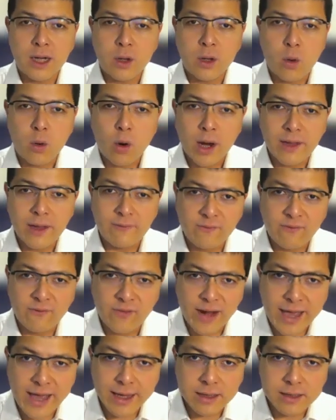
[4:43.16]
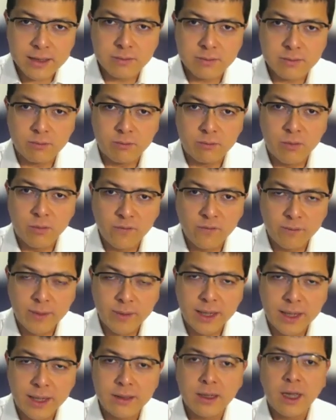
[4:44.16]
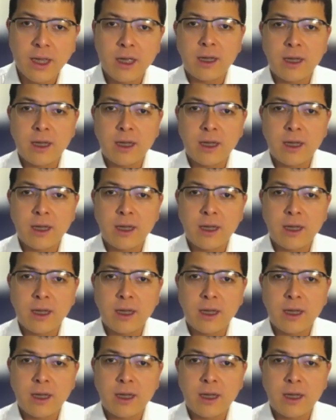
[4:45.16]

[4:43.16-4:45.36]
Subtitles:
white flags movement